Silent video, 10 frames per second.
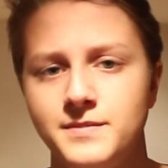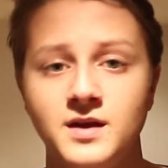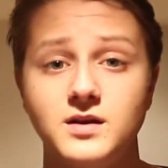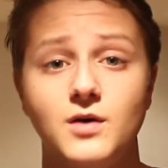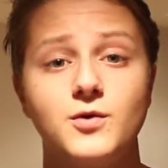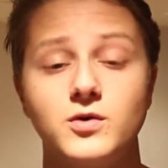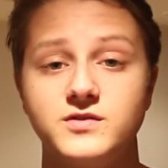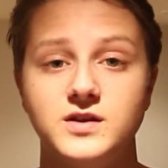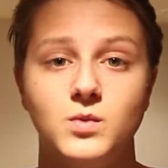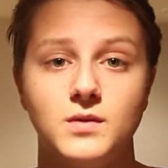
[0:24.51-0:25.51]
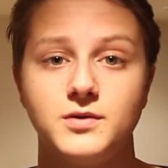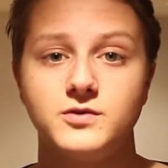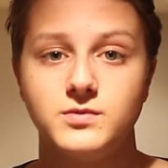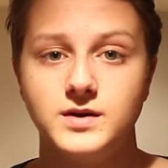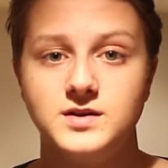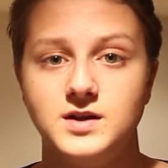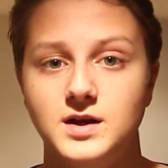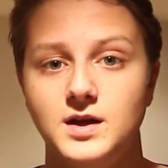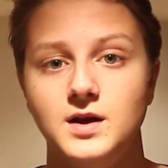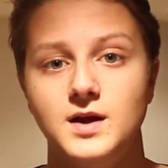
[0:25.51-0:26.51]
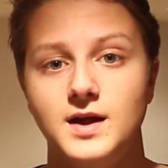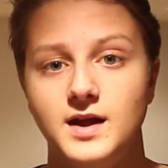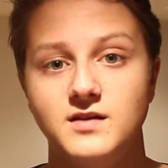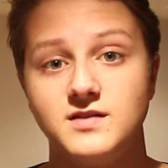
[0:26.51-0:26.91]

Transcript: Now, of course, the Oneplus 3T is